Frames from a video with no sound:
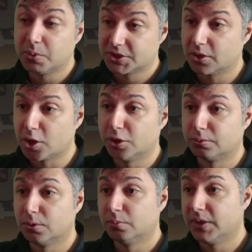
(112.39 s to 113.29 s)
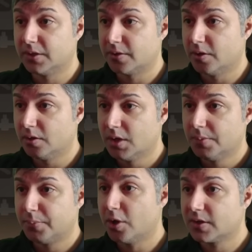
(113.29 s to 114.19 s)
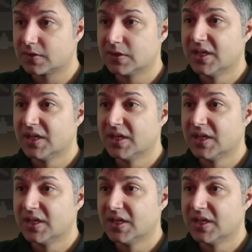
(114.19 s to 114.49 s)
which I'll go through with her perks.